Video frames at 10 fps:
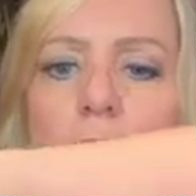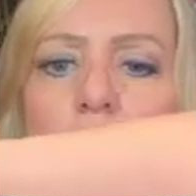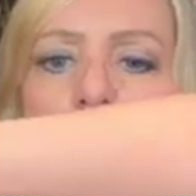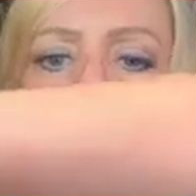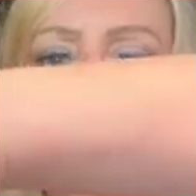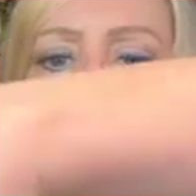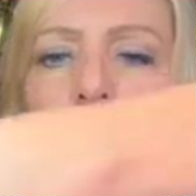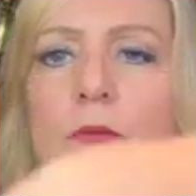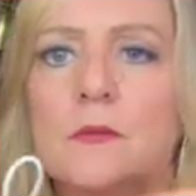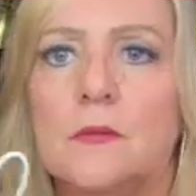and
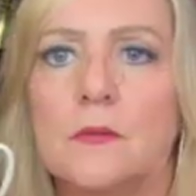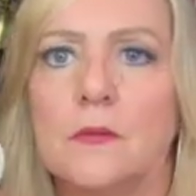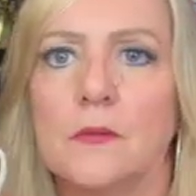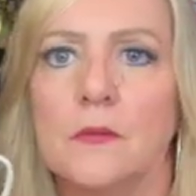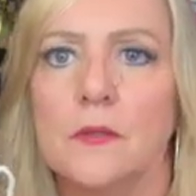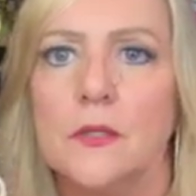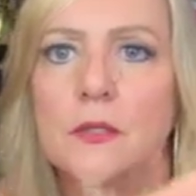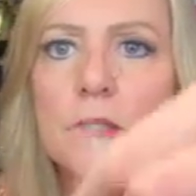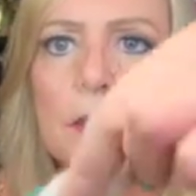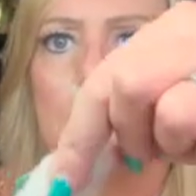down
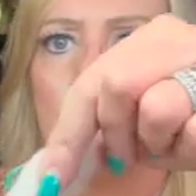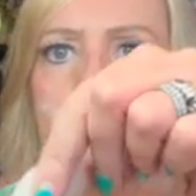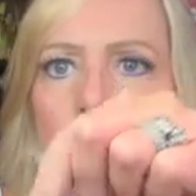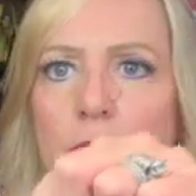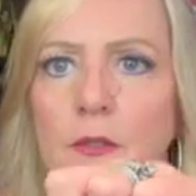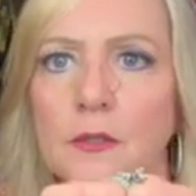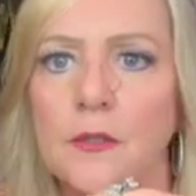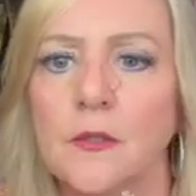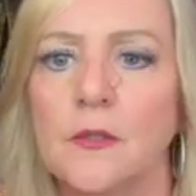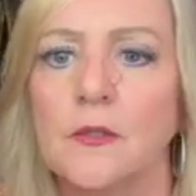and up
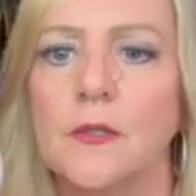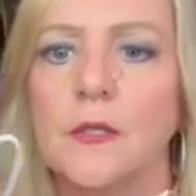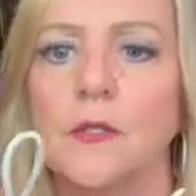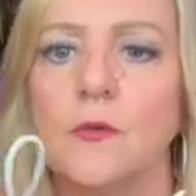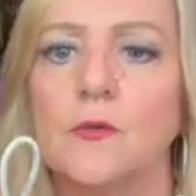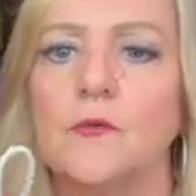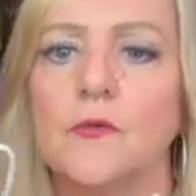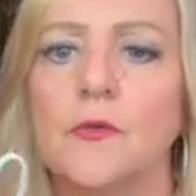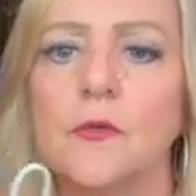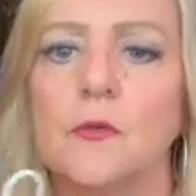and
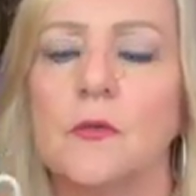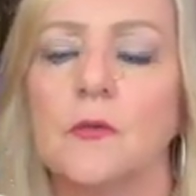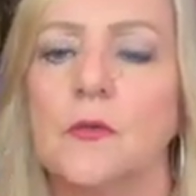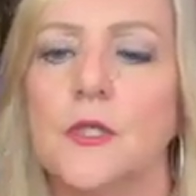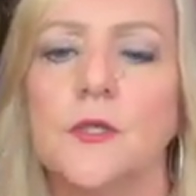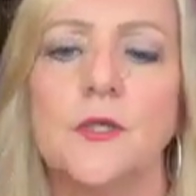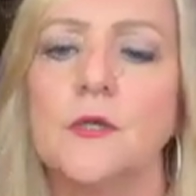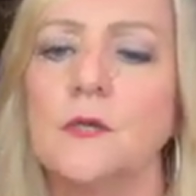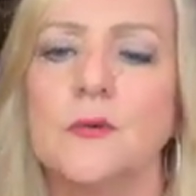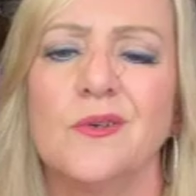over. And you can
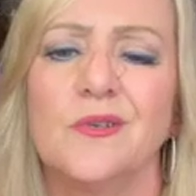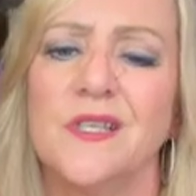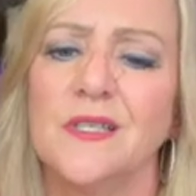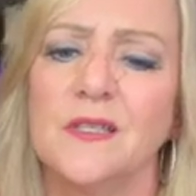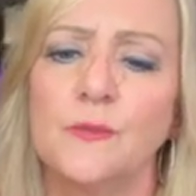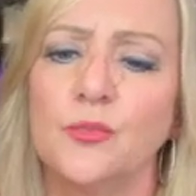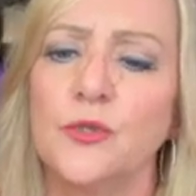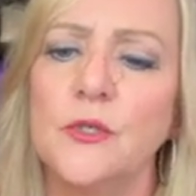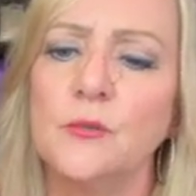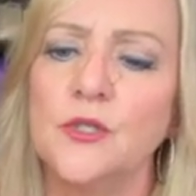go
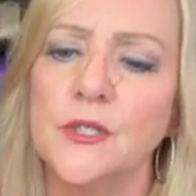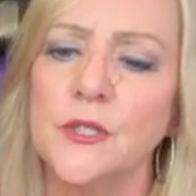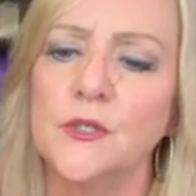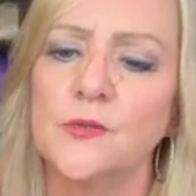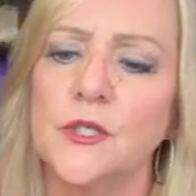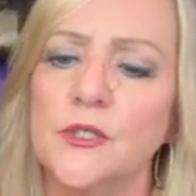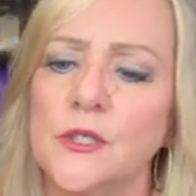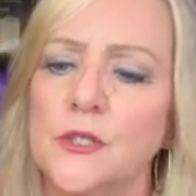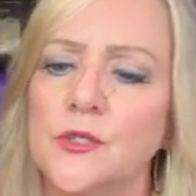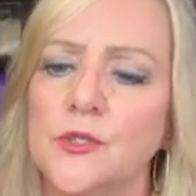pretty much any
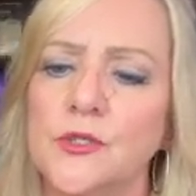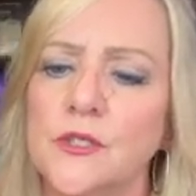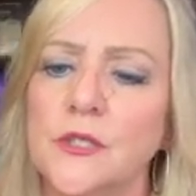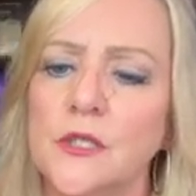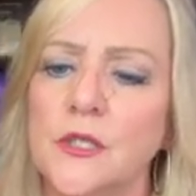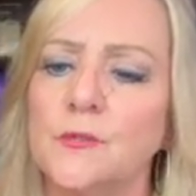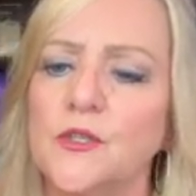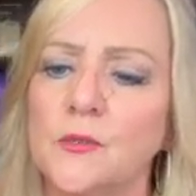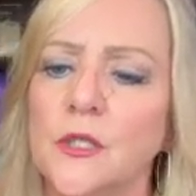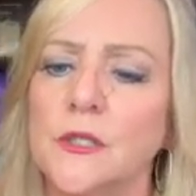direction, because you're just going to keep
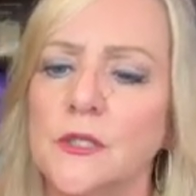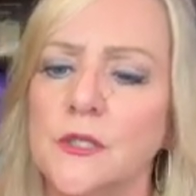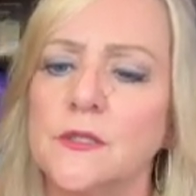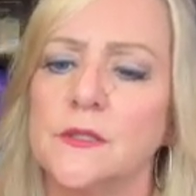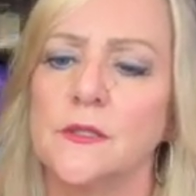doing this